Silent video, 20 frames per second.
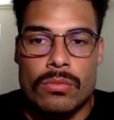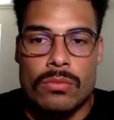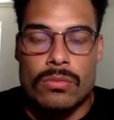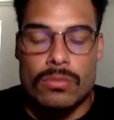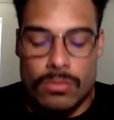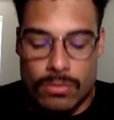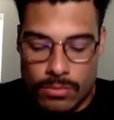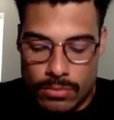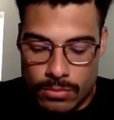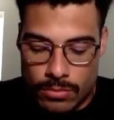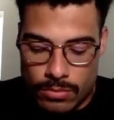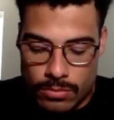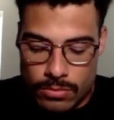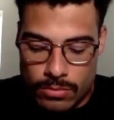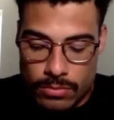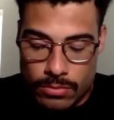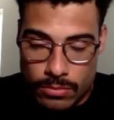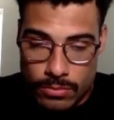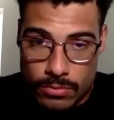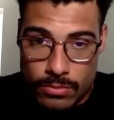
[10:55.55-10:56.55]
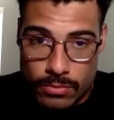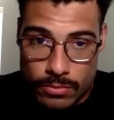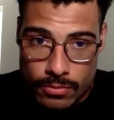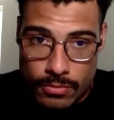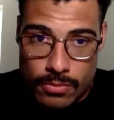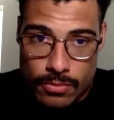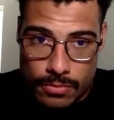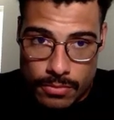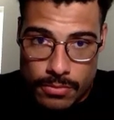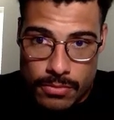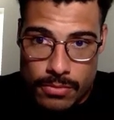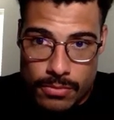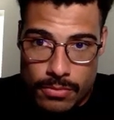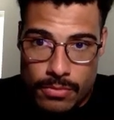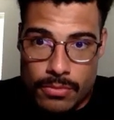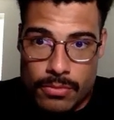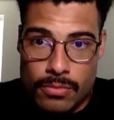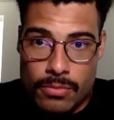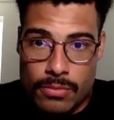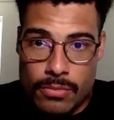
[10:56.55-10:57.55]

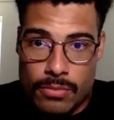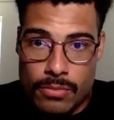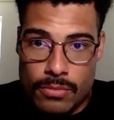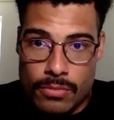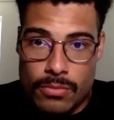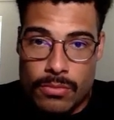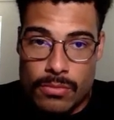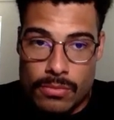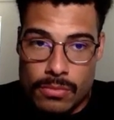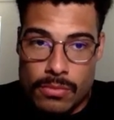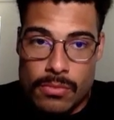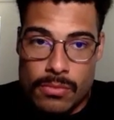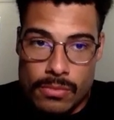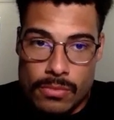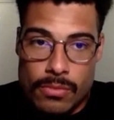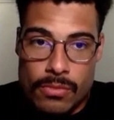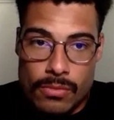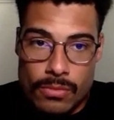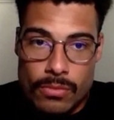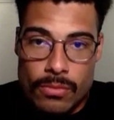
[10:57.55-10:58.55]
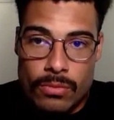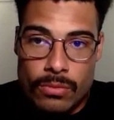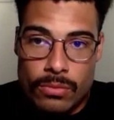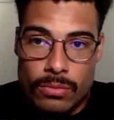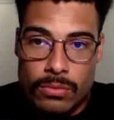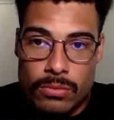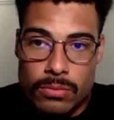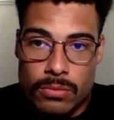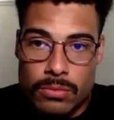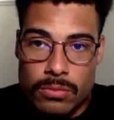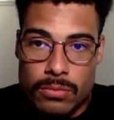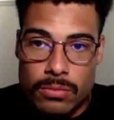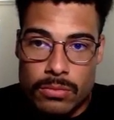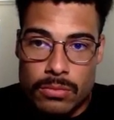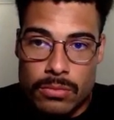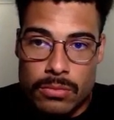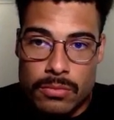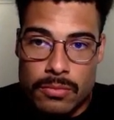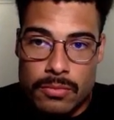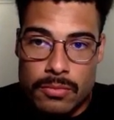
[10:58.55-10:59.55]

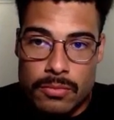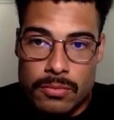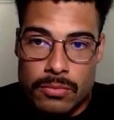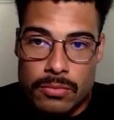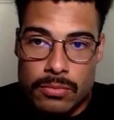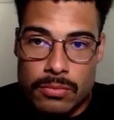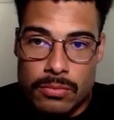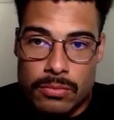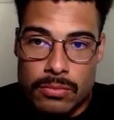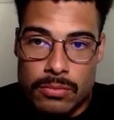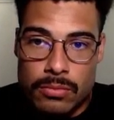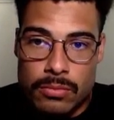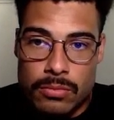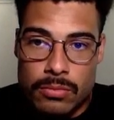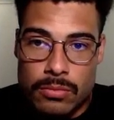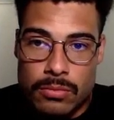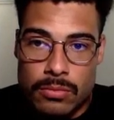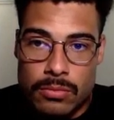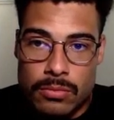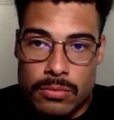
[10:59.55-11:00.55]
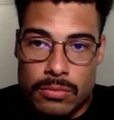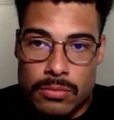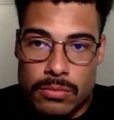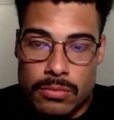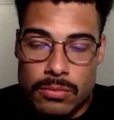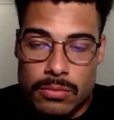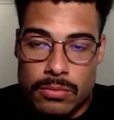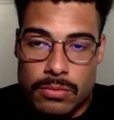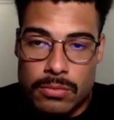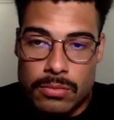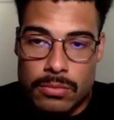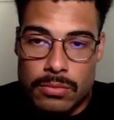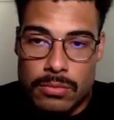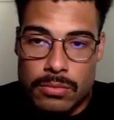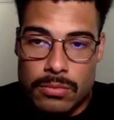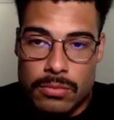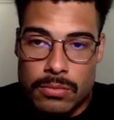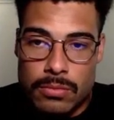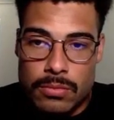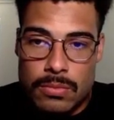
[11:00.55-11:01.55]

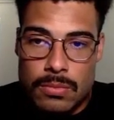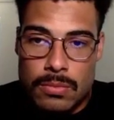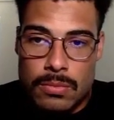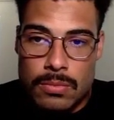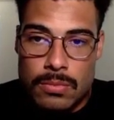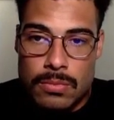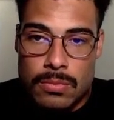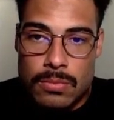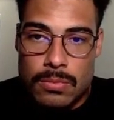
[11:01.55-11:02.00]
(not speaking)